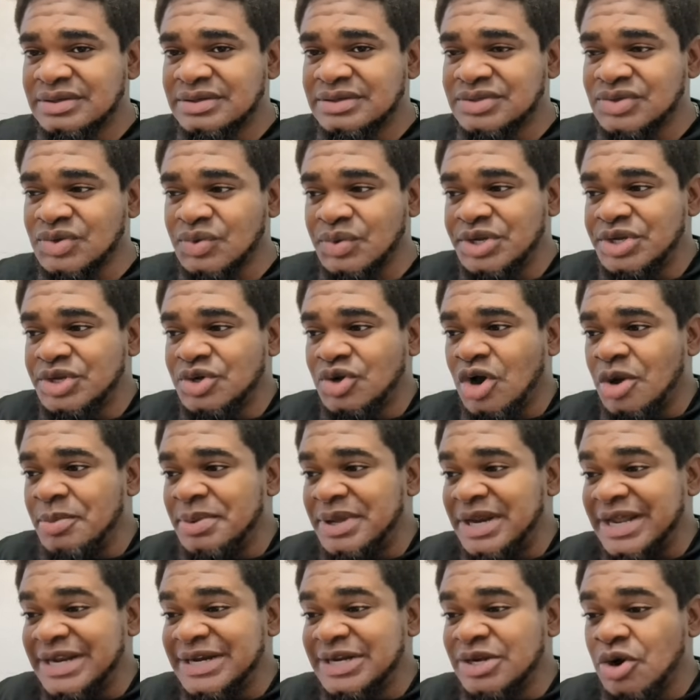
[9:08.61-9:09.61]
So when you
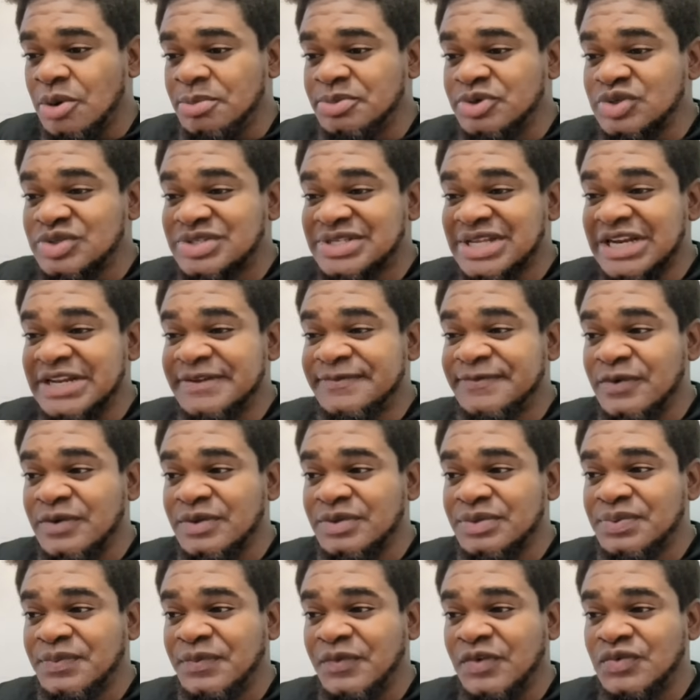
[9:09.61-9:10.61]
come in and you come to sell it
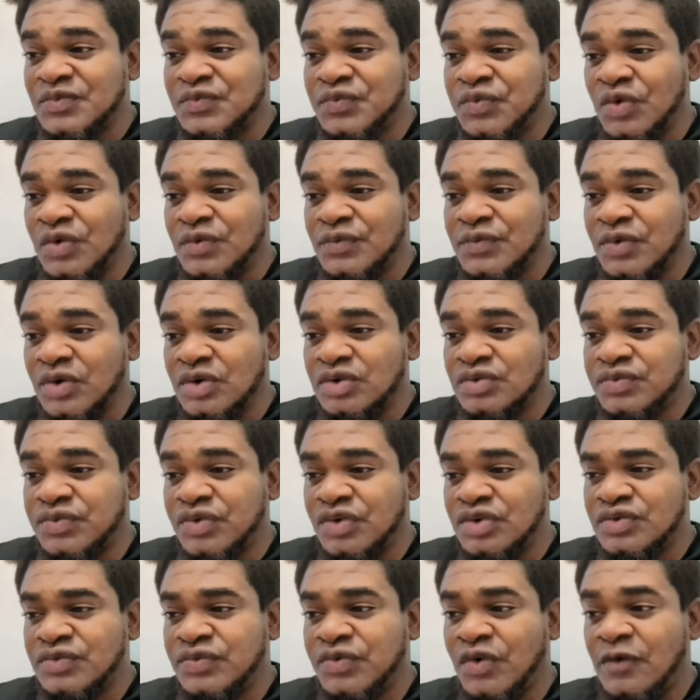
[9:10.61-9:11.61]
for for for for
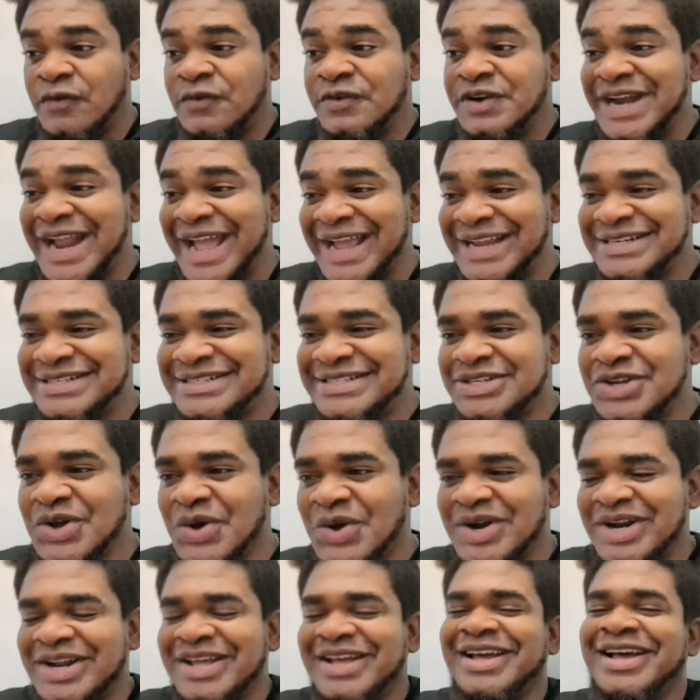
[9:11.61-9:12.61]
for, for ninety
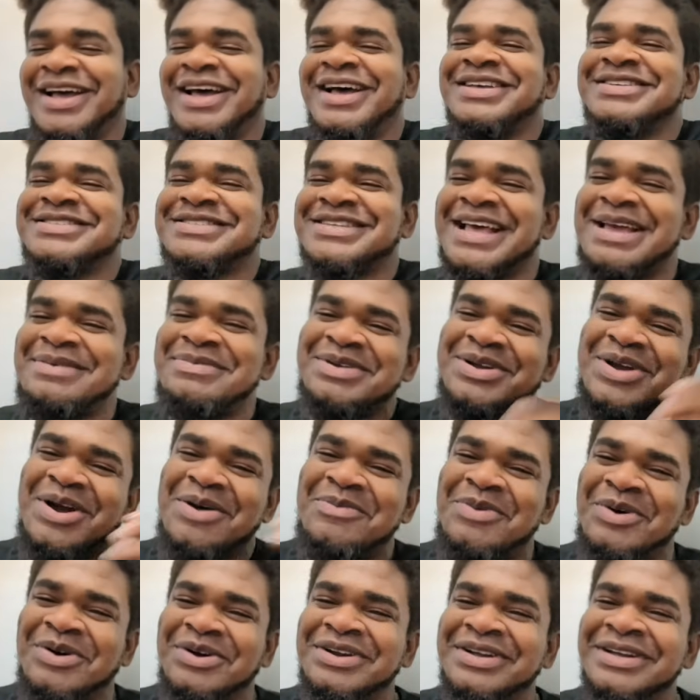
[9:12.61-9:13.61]
dollars, I mean,
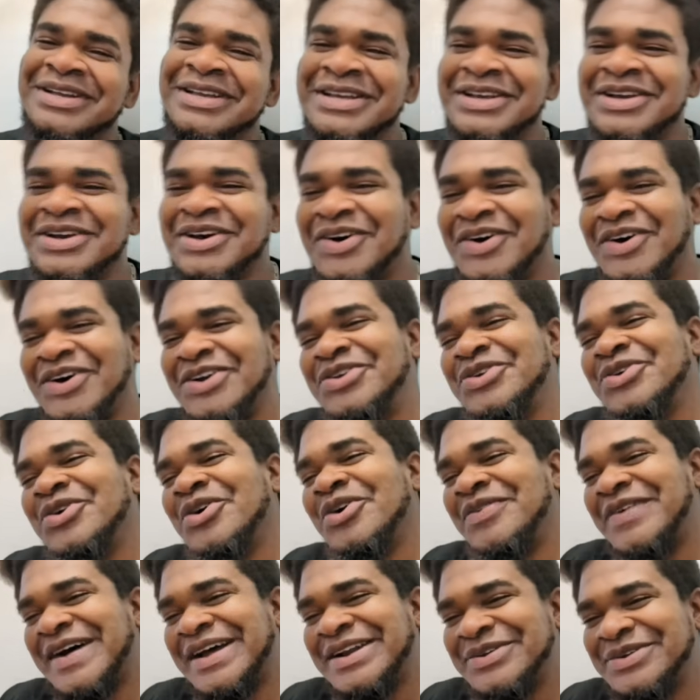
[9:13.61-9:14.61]
come on, are you
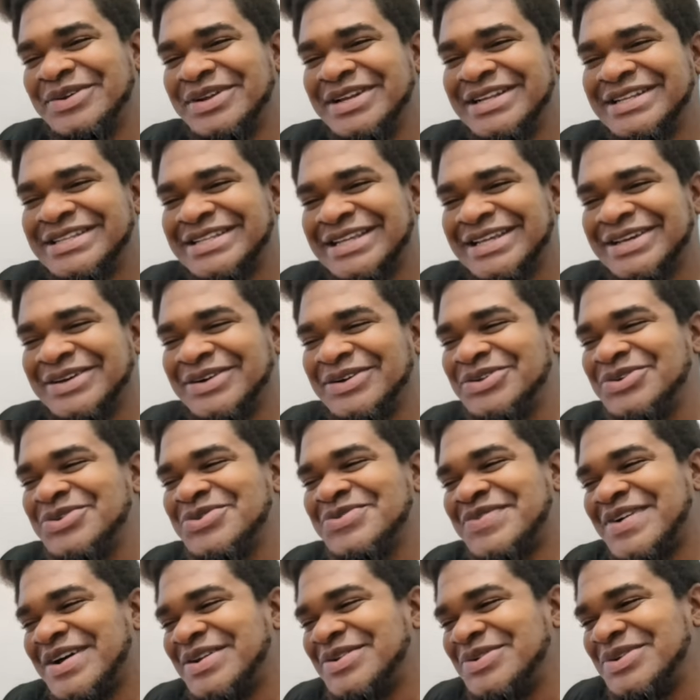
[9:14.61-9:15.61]
overdoing it? Are eh?
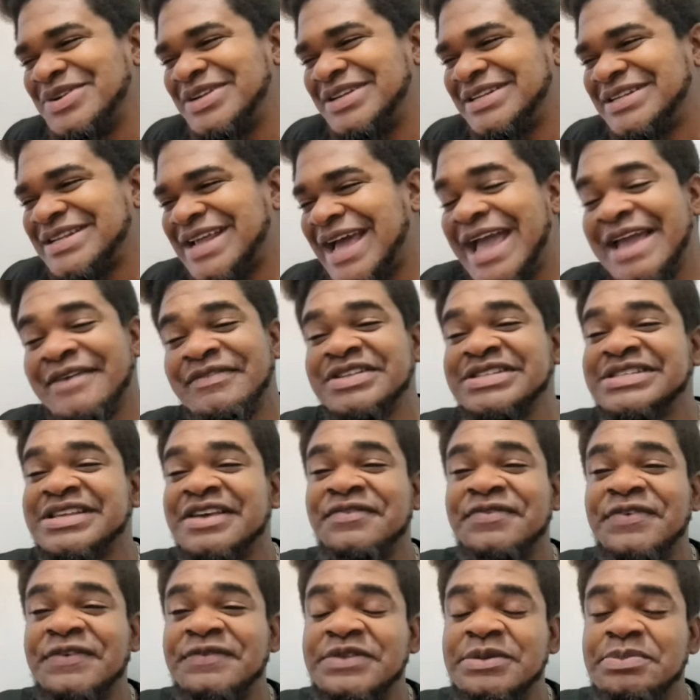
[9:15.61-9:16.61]
you overdoing it? I even
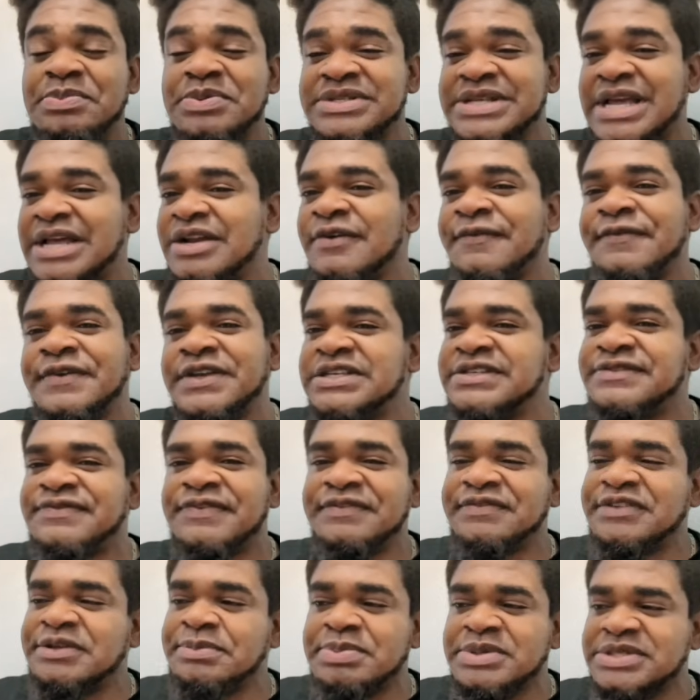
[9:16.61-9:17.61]
say fifty percent. I don't think it's
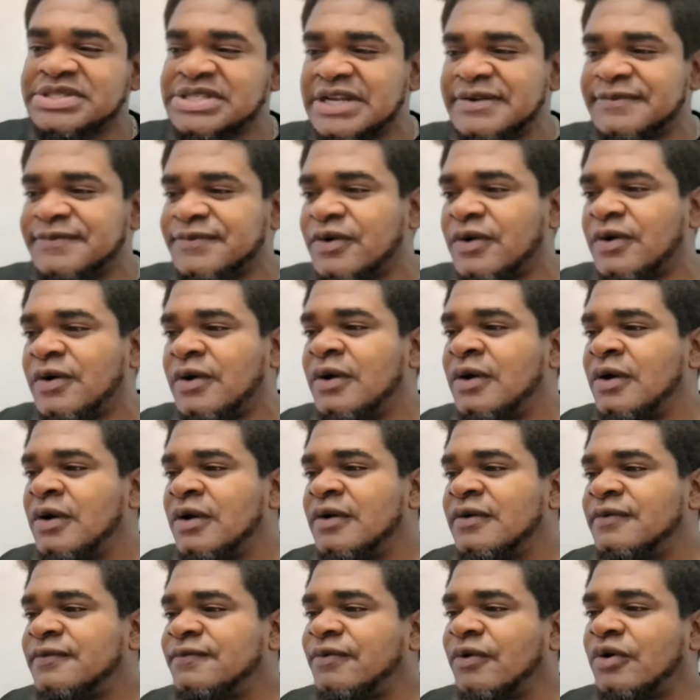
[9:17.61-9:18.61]
fifty percent for
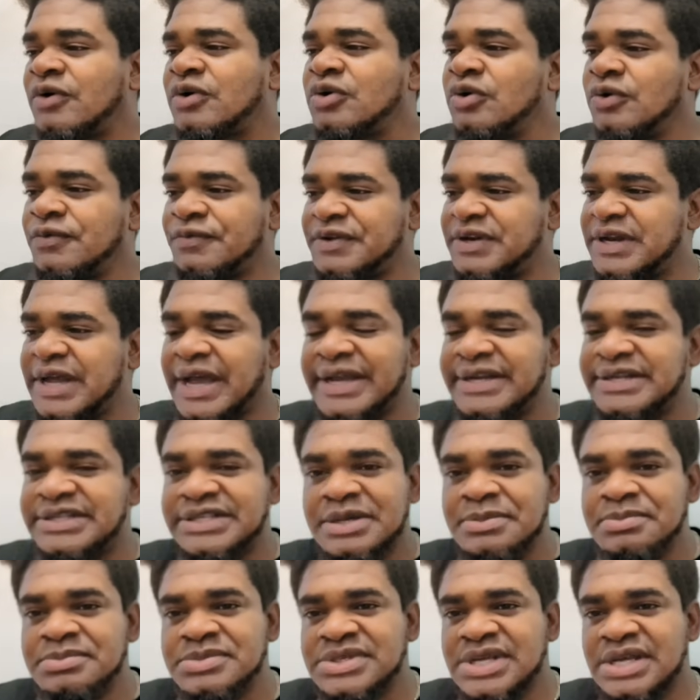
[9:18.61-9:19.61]
for clothing
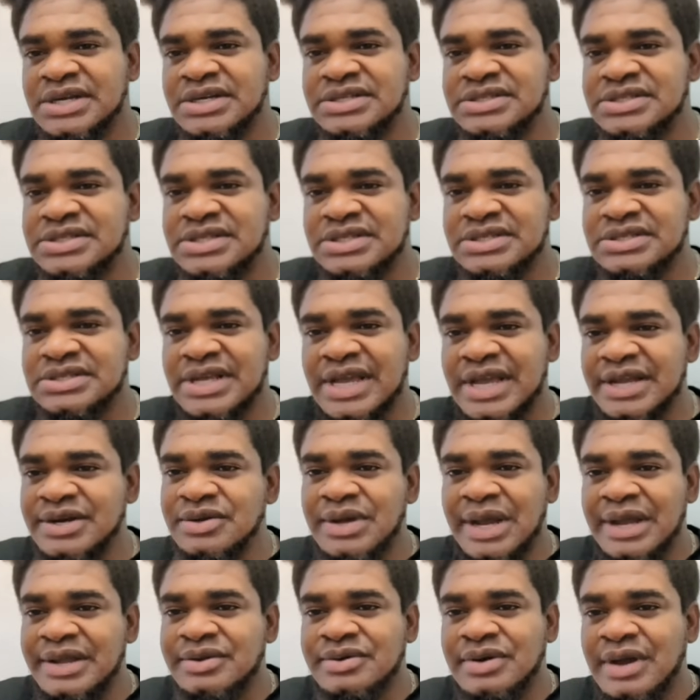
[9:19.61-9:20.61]
items and these things. I
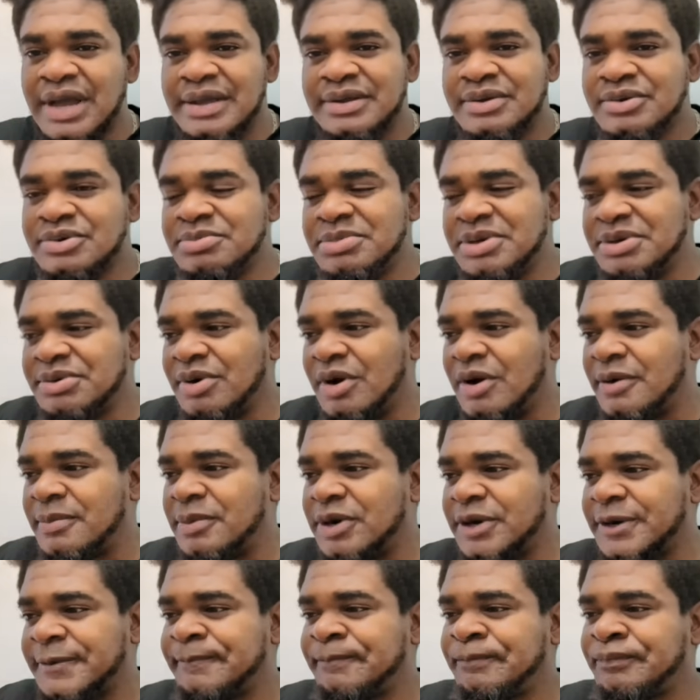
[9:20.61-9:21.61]
do. I, I could be wrong,
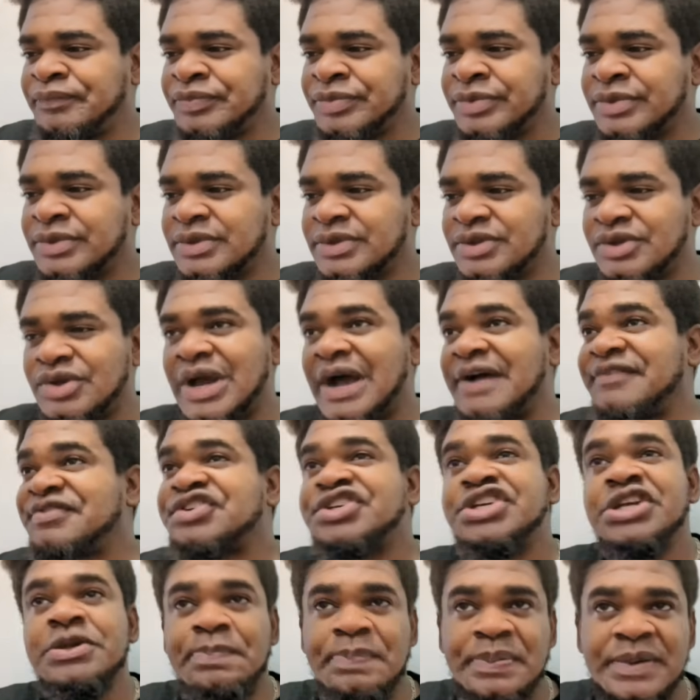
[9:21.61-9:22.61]
but you have
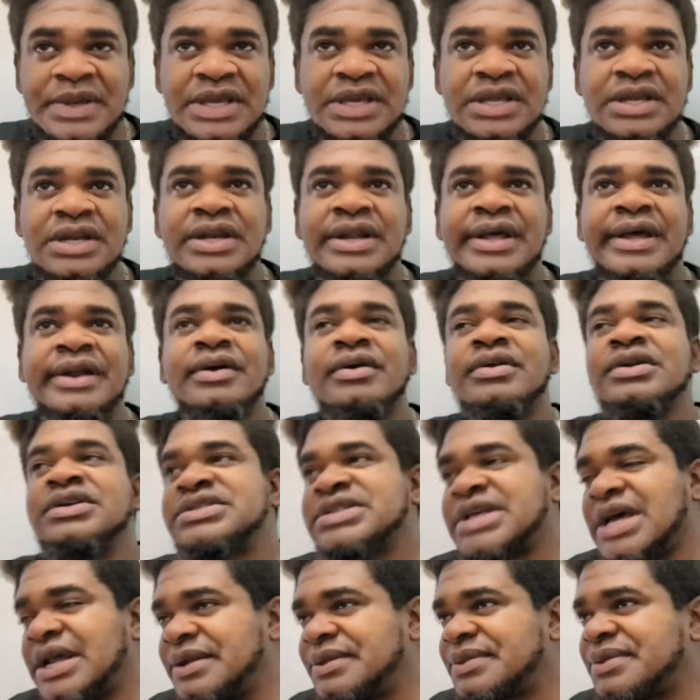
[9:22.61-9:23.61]
shipping and all
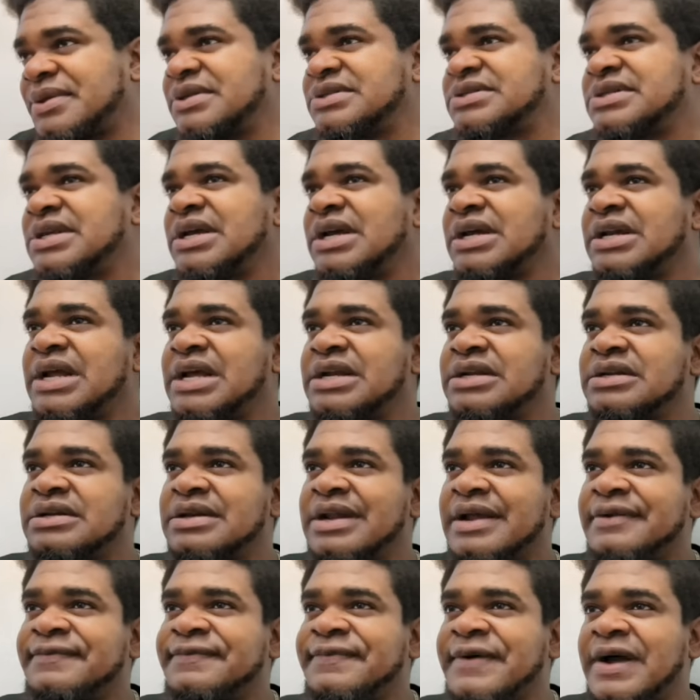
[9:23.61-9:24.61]
those kind of things there that
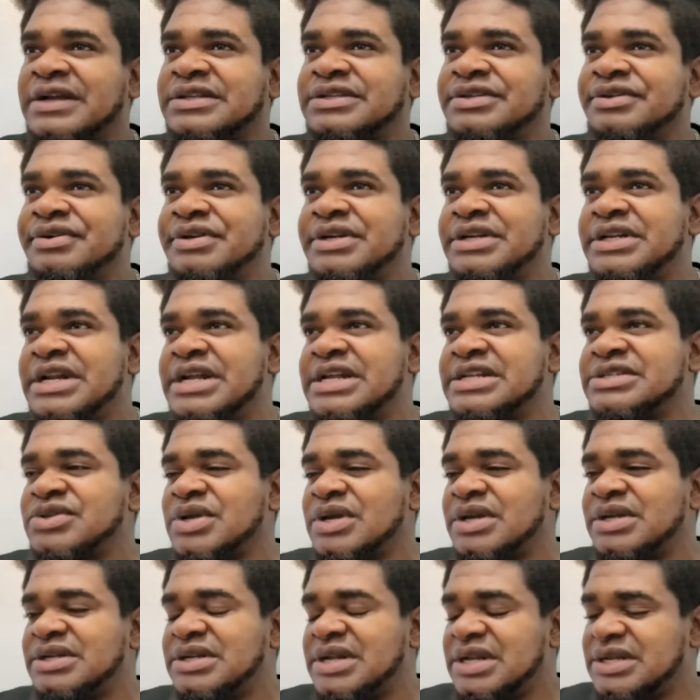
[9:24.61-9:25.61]
that factoring in as
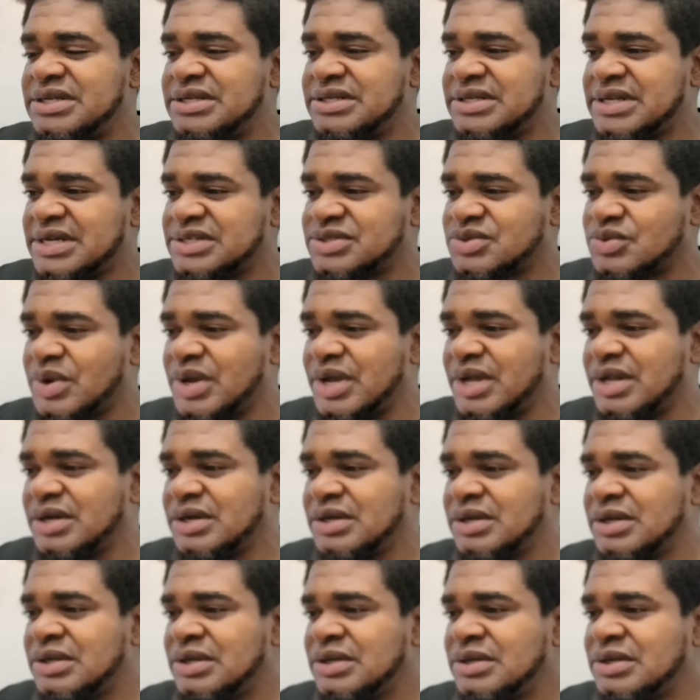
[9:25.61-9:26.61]
in, in as
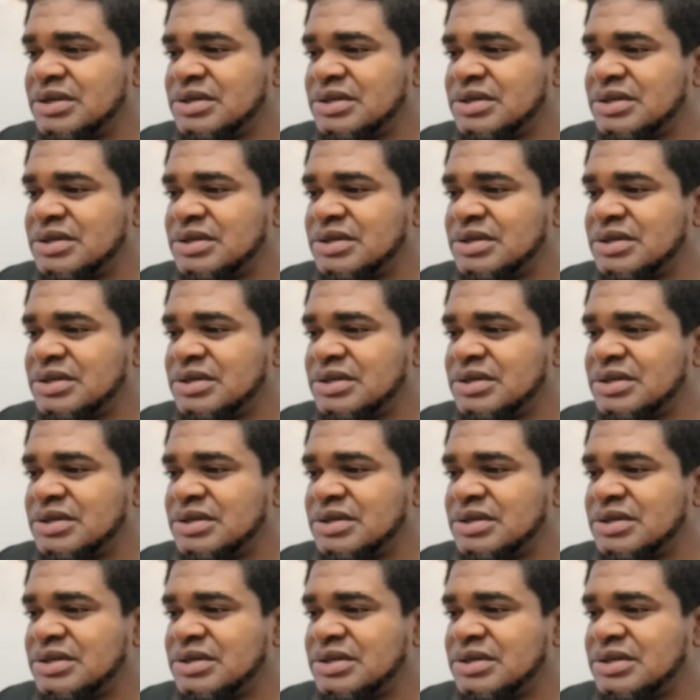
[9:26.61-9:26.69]
well.